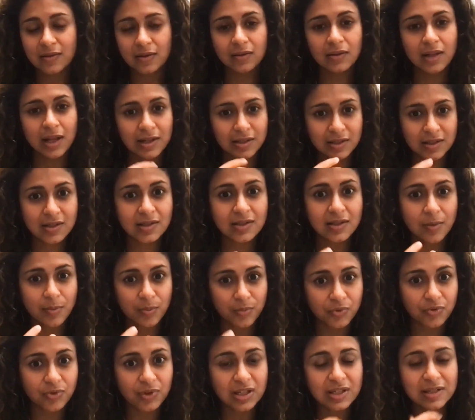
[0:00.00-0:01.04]
has led
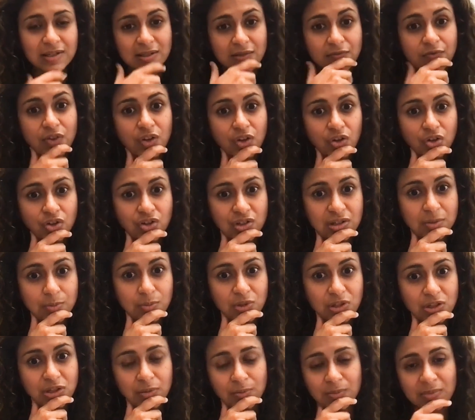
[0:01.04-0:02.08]
to some pretty severe
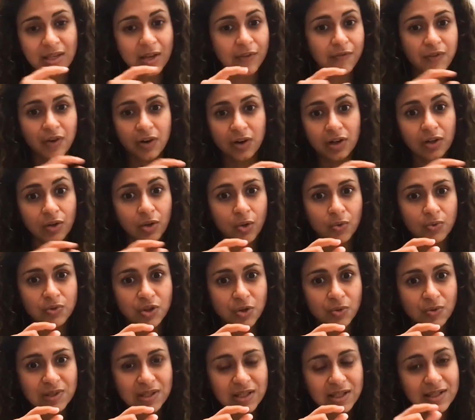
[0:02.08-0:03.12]
symptoms at very
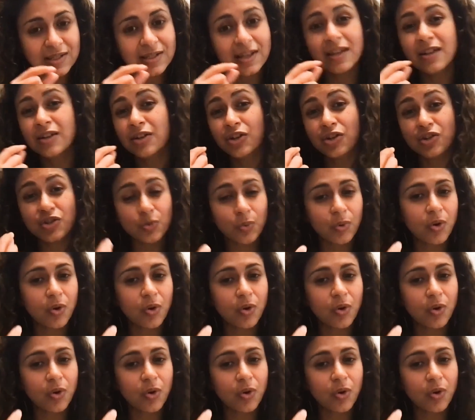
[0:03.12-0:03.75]
low doses.